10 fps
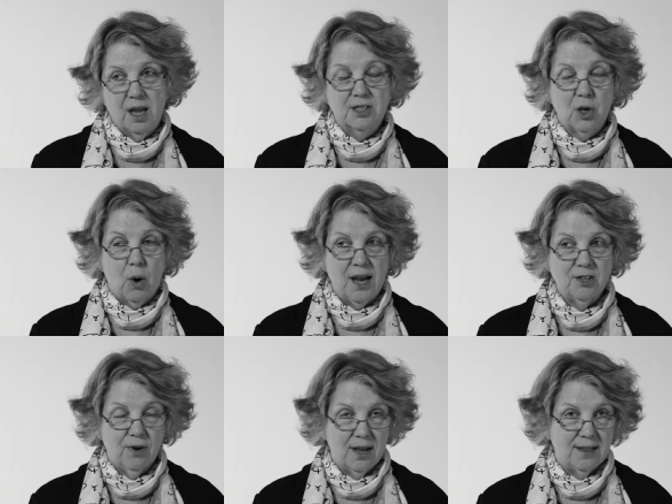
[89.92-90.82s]
So I
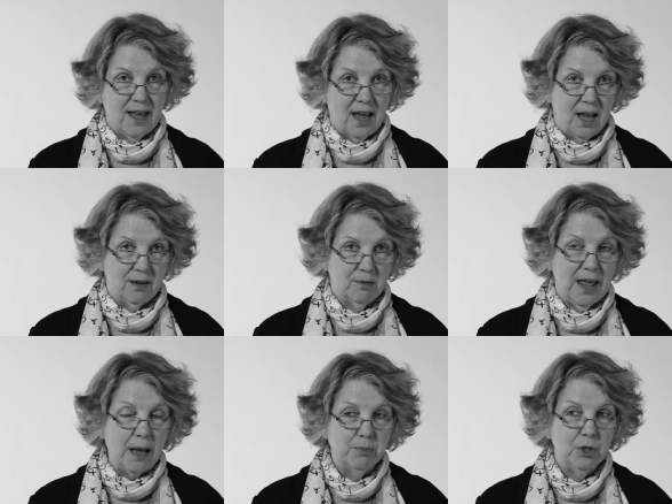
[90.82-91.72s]
tried that.
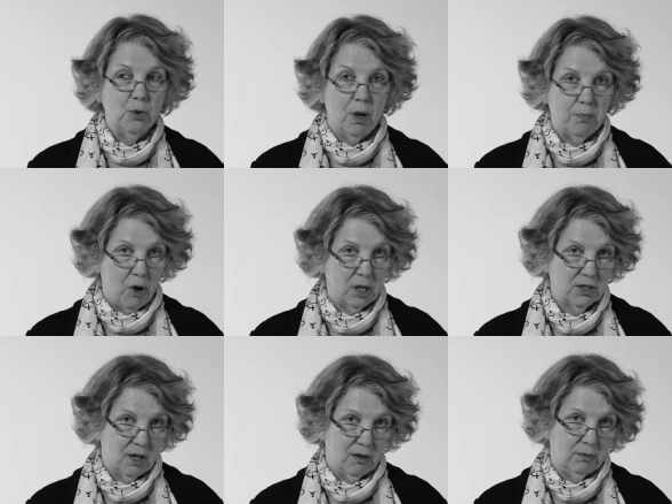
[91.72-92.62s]
That blew up
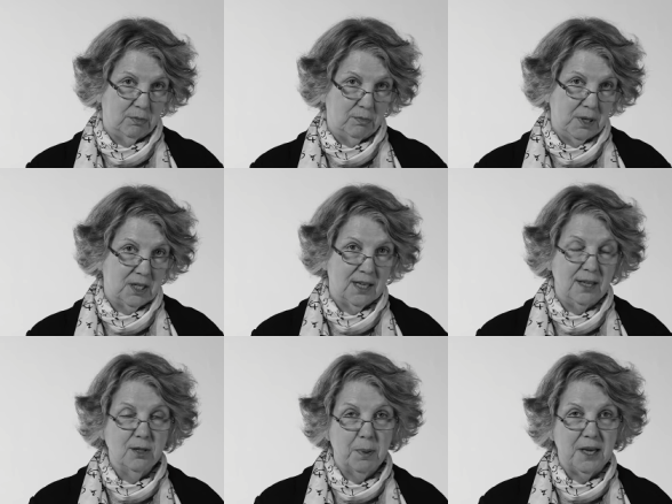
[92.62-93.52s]
also, because
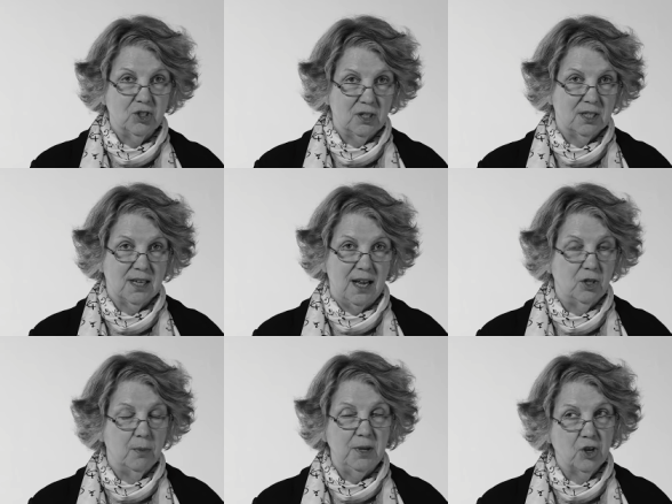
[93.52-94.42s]
then the patient
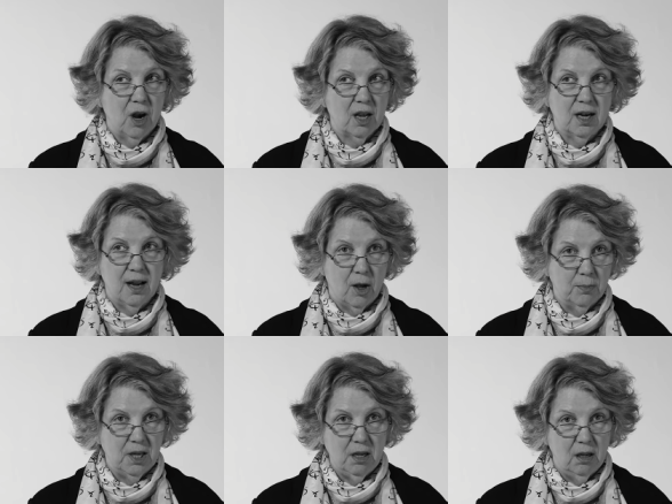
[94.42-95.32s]
said, You mean you're not going to
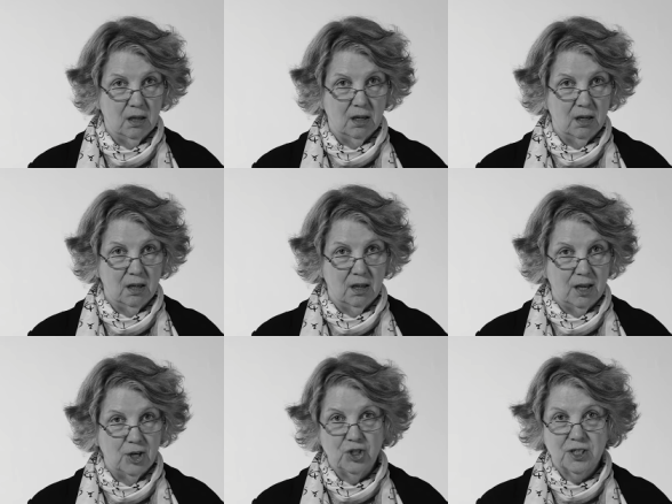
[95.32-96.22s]
help me?
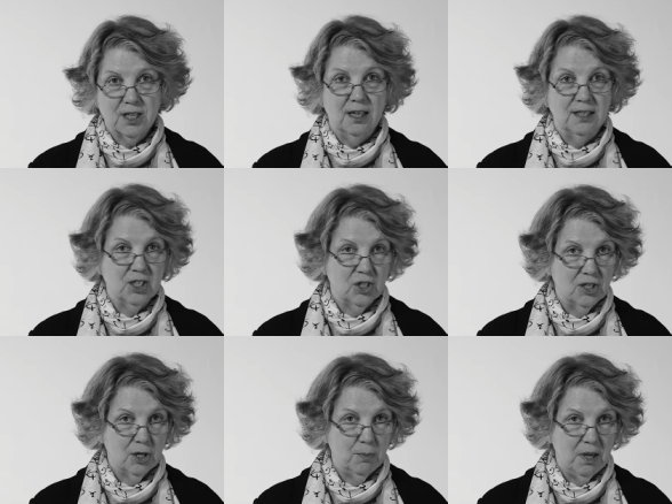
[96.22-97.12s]
You're just going to listen to